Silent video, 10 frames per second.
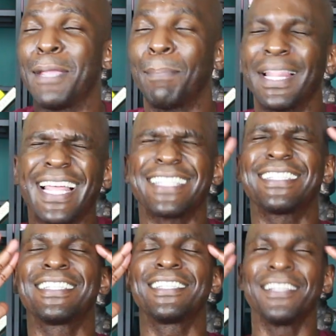
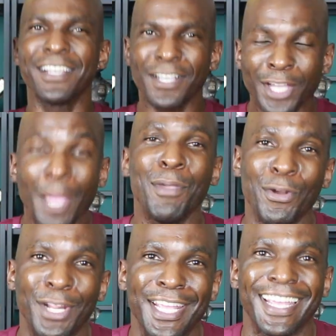plus
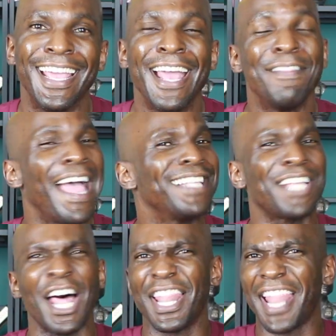community. That's a
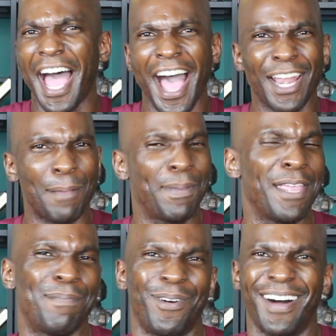lot of
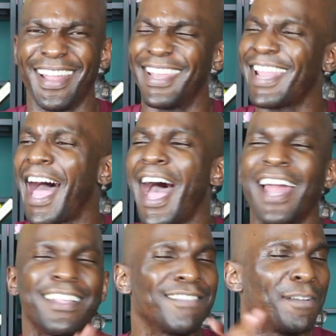people, a
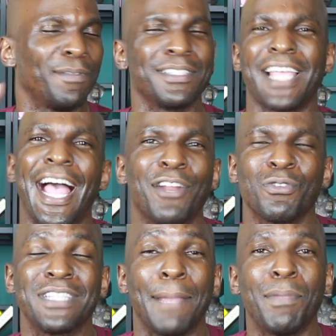lot of different
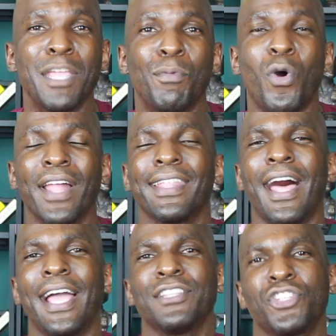titles that people
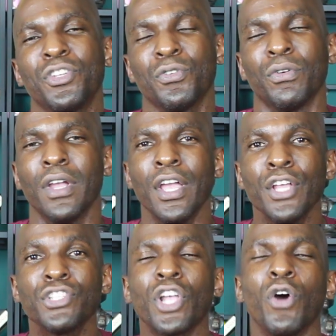align to.
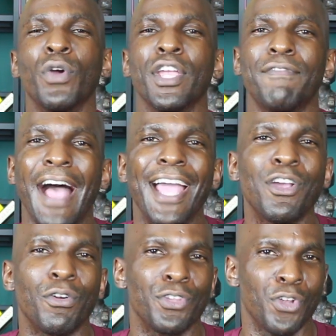So if I
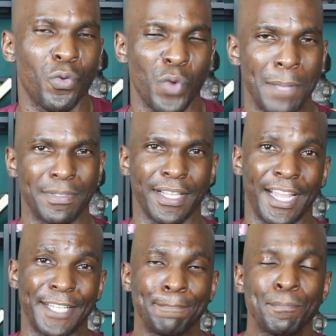go to your
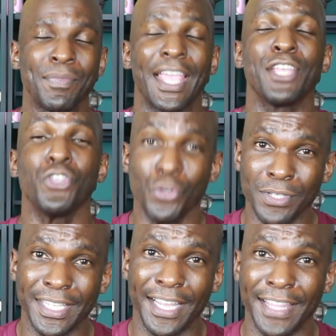website and you
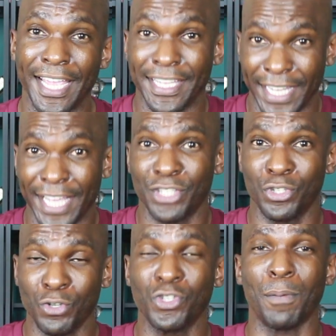say that yes,
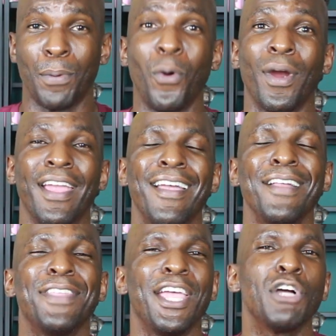you support
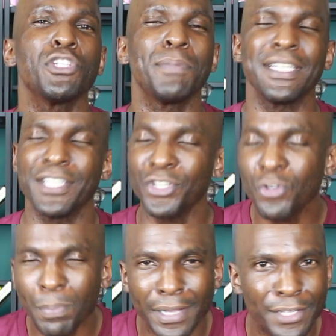the
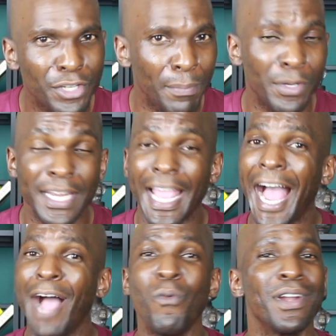LGBTQ plus community,
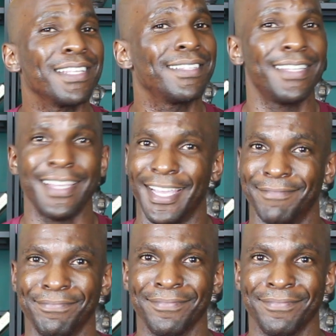I want to see it.